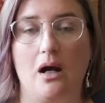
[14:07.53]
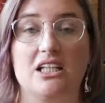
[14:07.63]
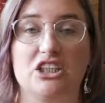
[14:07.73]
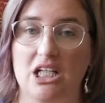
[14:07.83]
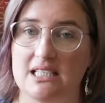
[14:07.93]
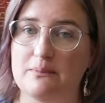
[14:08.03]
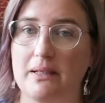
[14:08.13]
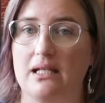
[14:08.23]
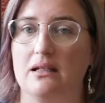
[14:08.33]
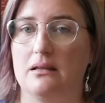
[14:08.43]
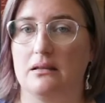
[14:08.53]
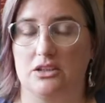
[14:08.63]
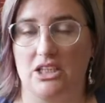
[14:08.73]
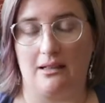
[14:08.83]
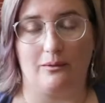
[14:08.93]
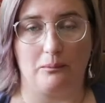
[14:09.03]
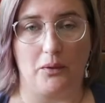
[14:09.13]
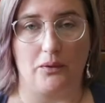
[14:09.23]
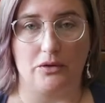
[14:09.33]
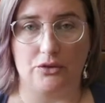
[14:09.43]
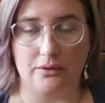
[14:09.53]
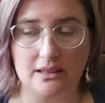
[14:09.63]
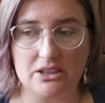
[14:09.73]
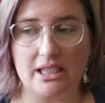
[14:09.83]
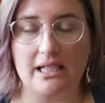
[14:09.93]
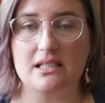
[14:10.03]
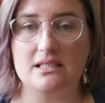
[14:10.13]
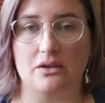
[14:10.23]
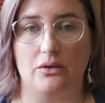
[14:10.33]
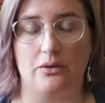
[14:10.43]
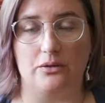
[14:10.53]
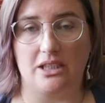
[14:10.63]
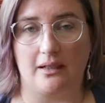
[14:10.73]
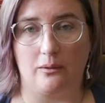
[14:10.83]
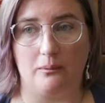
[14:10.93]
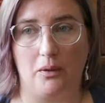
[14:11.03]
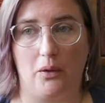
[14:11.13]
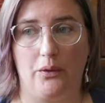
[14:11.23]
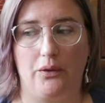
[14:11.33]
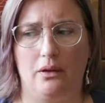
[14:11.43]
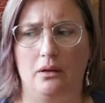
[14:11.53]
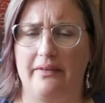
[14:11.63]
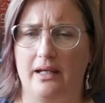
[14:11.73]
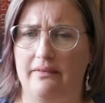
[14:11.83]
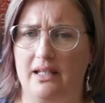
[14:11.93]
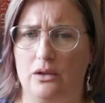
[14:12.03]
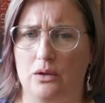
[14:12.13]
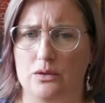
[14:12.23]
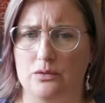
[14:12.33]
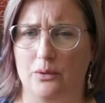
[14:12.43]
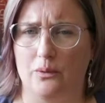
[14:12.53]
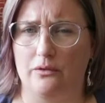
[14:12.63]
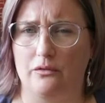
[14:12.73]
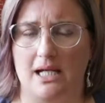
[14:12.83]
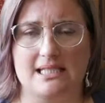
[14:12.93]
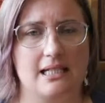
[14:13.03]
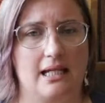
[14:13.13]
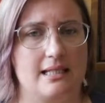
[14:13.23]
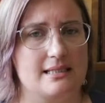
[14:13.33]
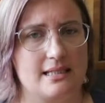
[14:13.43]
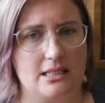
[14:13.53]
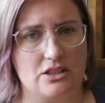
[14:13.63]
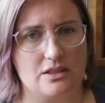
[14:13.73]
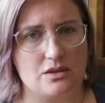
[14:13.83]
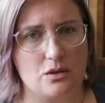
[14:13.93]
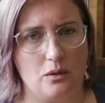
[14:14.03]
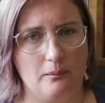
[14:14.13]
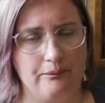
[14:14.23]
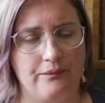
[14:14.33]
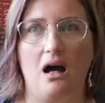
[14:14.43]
I just mean the Shadow and Bone trilogy, so Shadow and Bone, I think it then goes Ruin and Rising and Siege and Storm.